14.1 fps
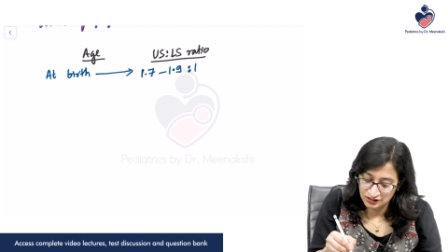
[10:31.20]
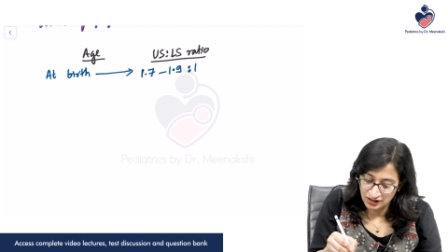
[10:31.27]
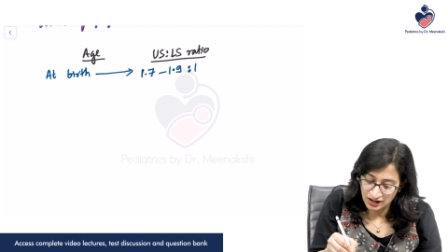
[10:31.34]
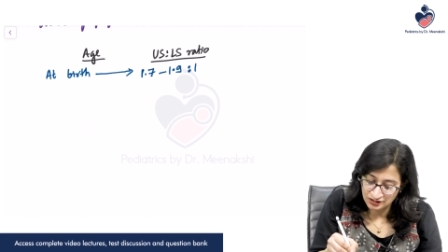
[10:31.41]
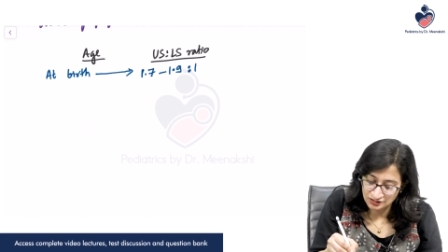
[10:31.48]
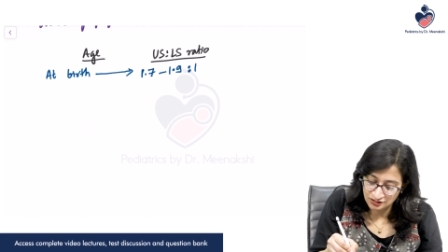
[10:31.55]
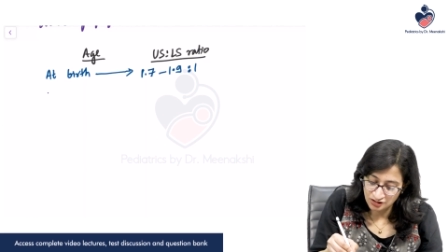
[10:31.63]

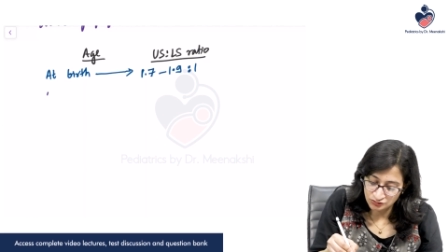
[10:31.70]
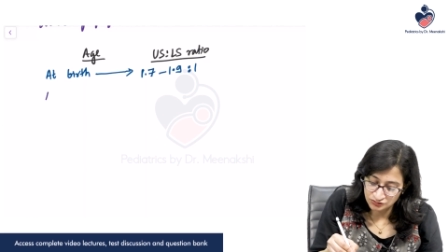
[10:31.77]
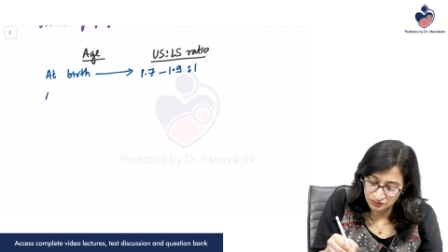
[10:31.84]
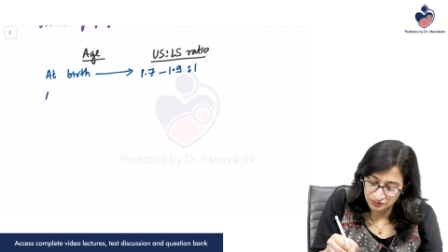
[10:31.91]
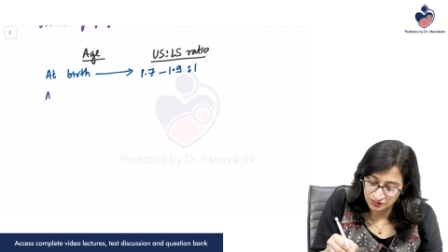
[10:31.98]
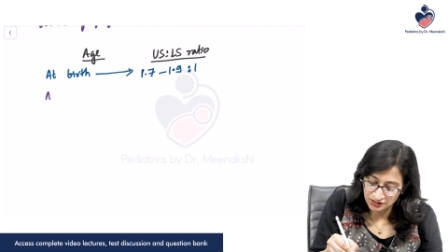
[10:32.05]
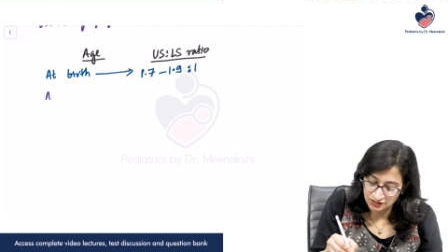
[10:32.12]
At around
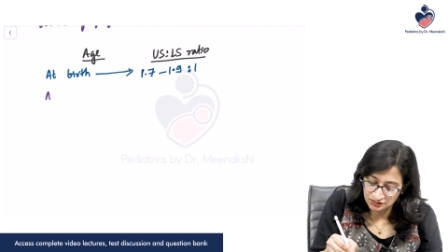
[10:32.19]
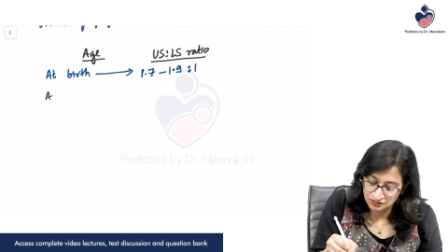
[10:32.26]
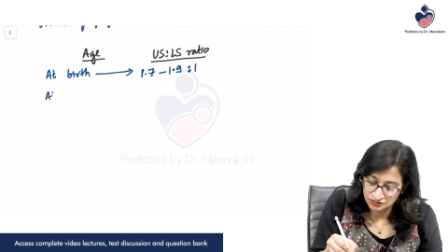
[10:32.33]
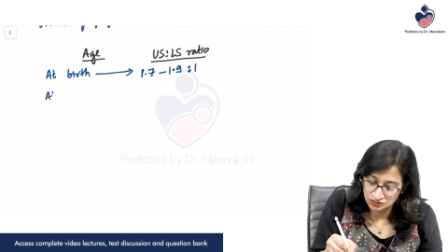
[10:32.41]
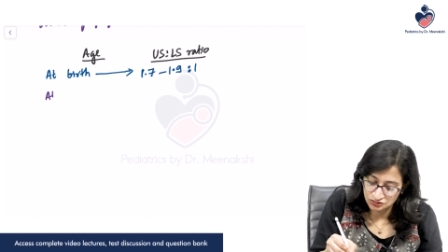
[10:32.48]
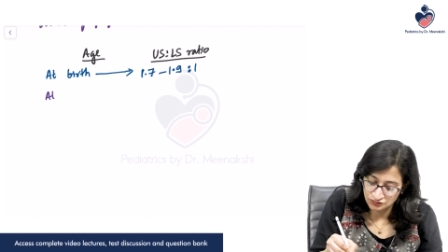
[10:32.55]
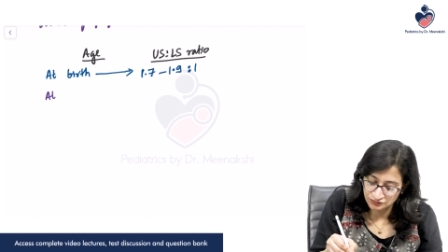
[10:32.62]
3
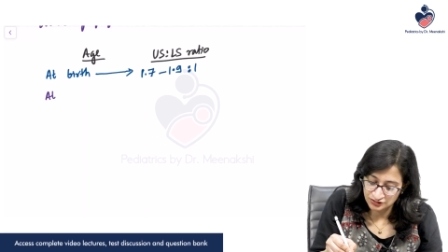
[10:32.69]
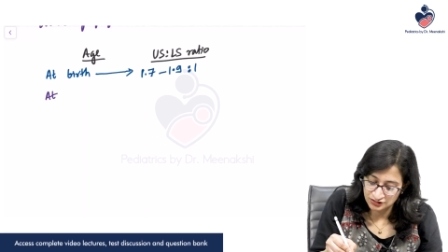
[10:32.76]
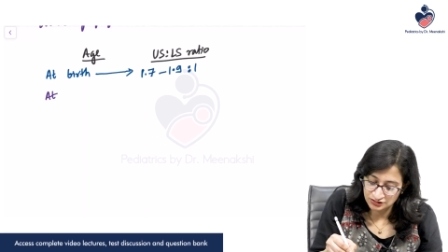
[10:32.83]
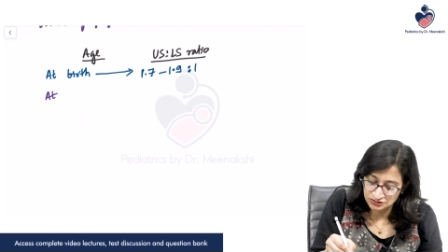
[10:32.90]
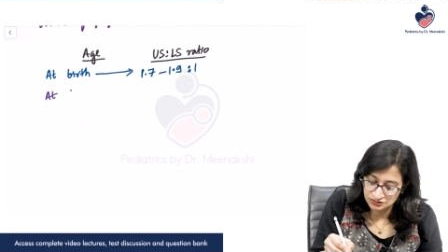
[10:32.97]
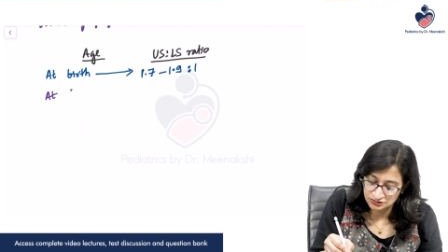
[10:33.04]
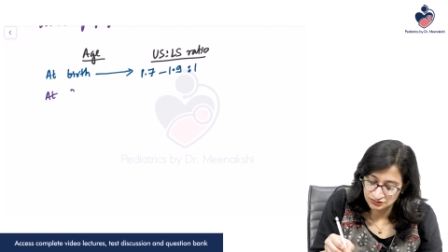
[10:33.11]
years of
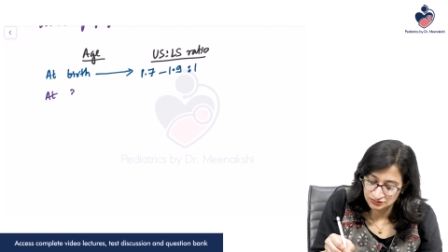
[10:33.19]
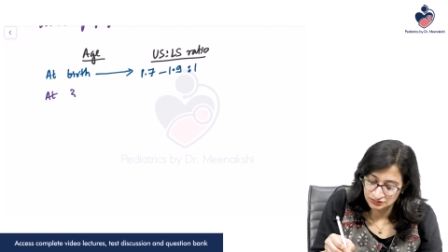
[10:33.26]
age,